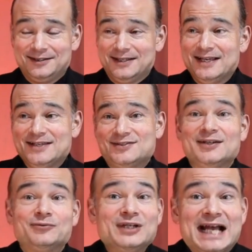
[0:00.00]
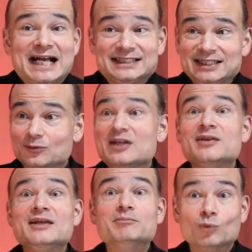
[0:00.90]
is reacting
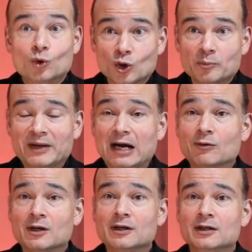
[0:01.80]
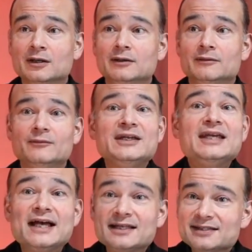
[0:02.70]
with more power. We
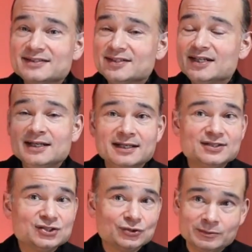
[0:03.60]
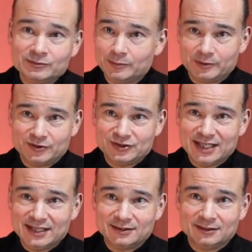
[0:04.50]
hadn't seen any stormtroopers yet on